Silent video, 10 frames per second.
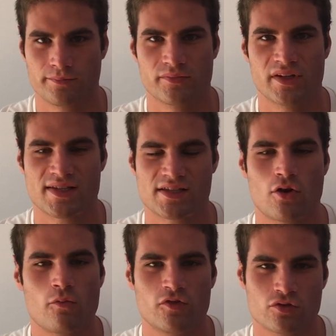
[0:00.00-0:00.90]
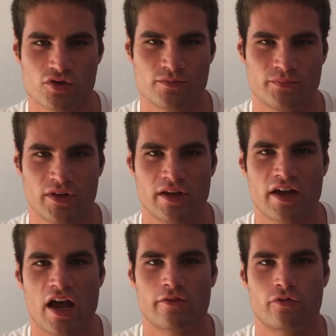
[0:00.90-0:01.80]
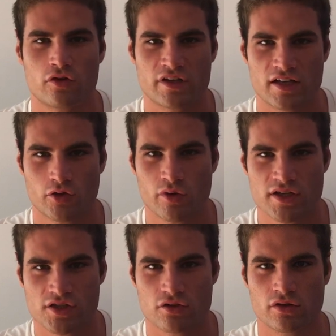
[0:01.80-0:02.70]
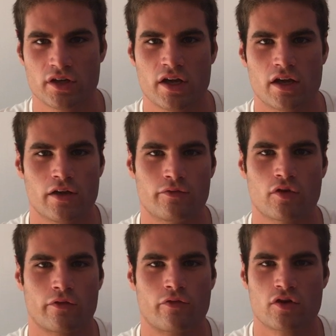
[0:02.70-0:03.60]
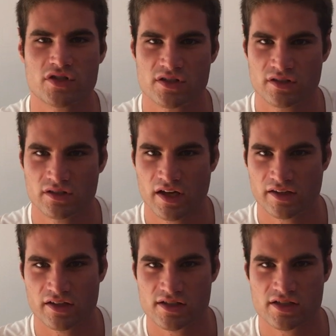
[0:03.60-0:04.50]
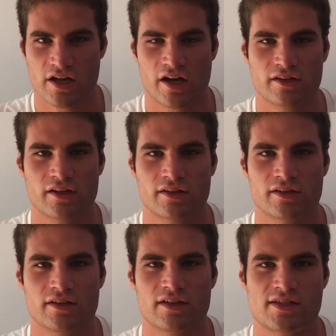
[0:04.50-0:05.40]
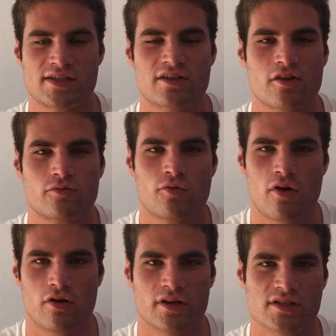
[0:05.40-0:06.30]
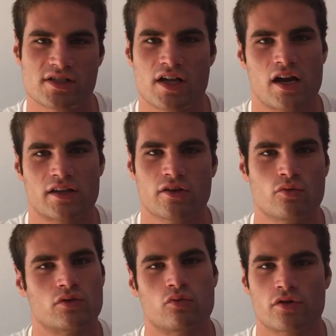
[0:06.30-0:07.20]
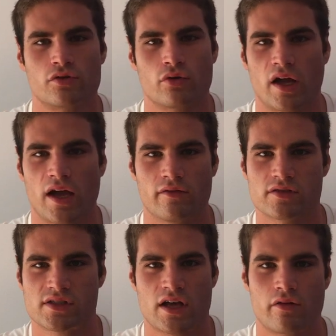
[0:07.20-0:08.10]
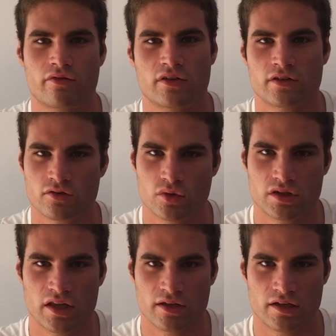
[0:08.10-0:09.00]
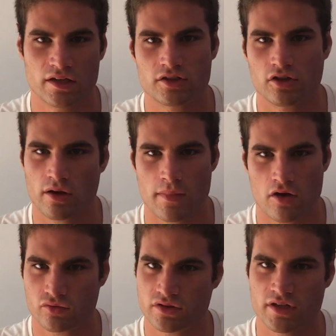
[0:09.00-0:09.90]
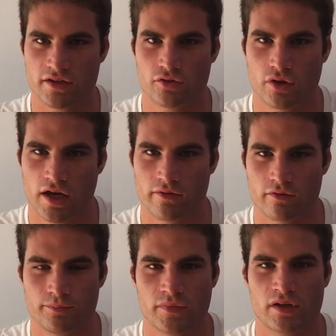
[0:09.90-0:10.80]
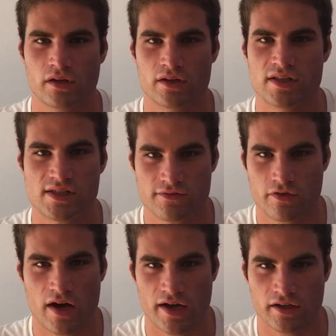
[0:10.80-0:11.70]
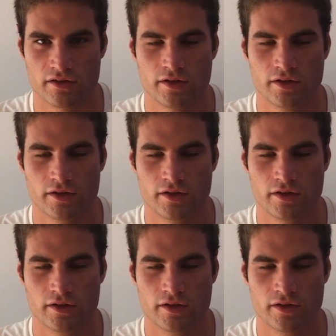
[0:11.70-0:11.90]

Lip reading: That's obvious. And for that reason, if you are first getting started, it's not wrong starting with what you have, starting with the little amount that you have. It's fine.